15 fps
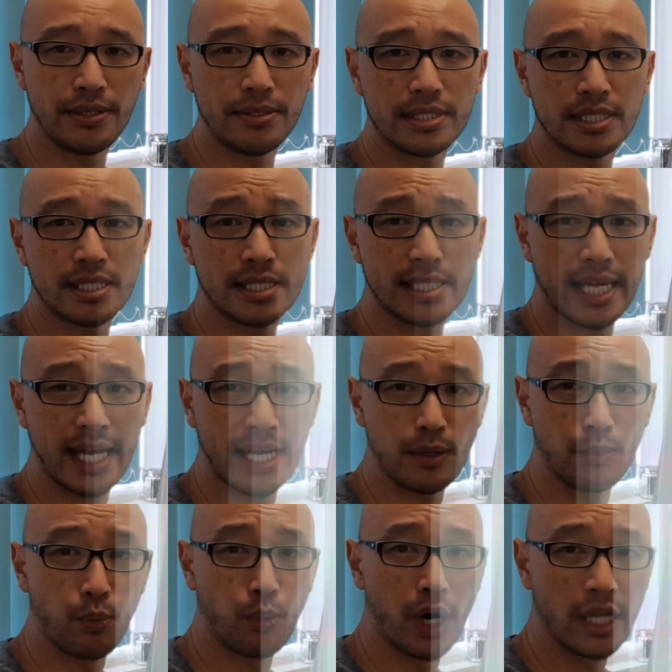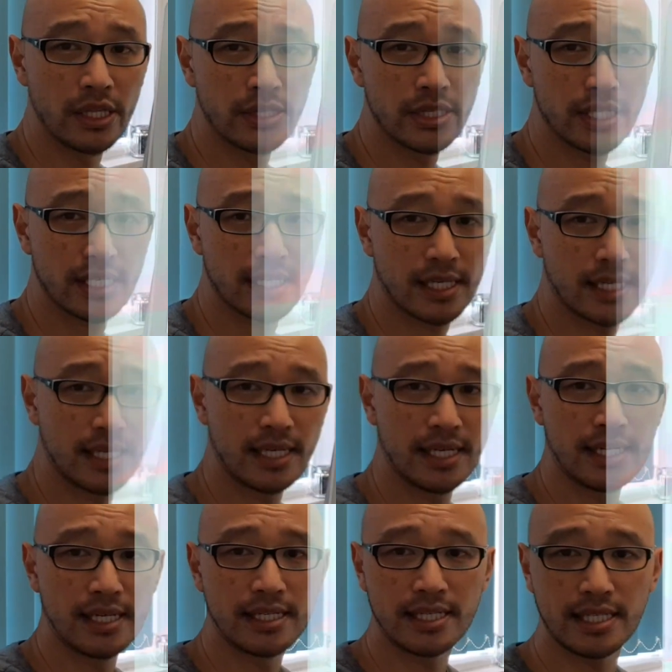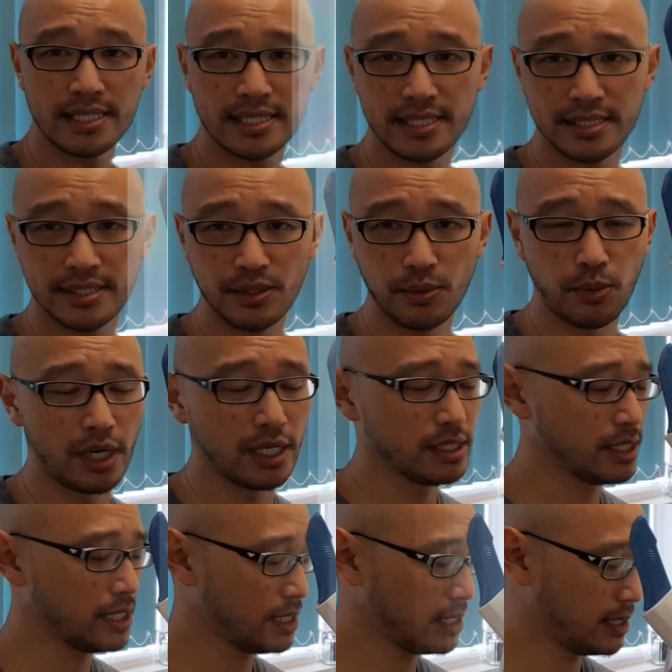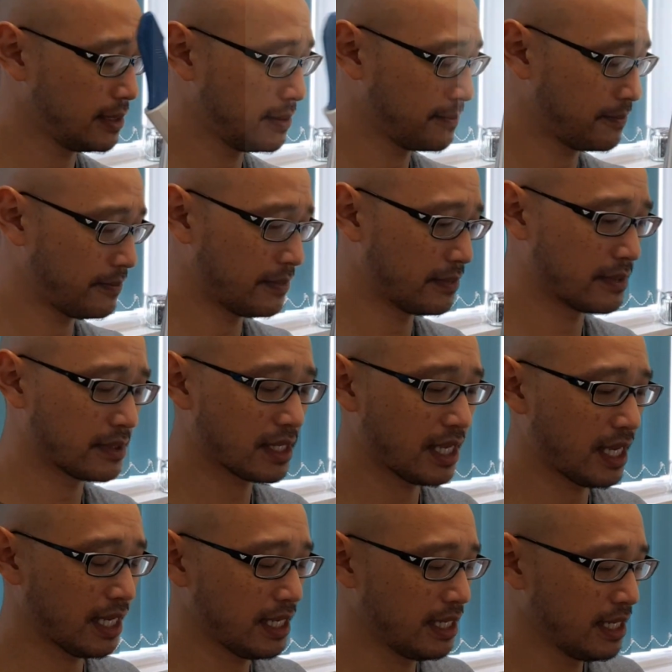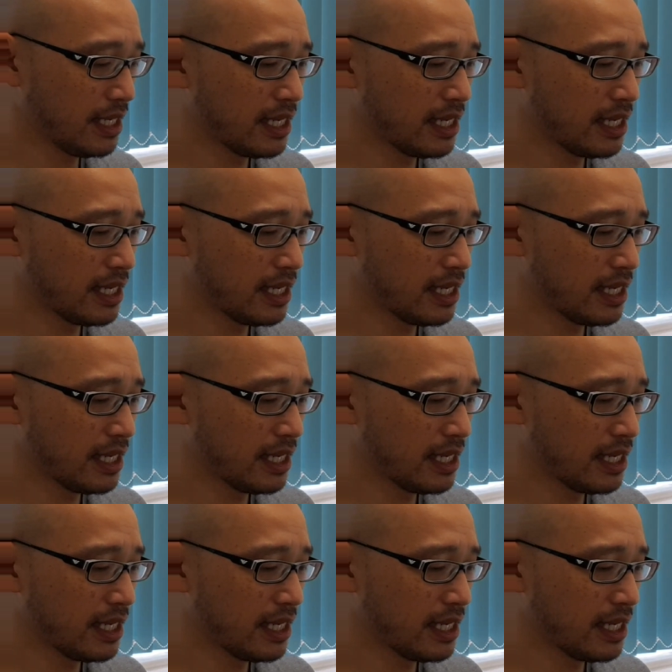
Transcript: uses a wand. This is the wand. Okay.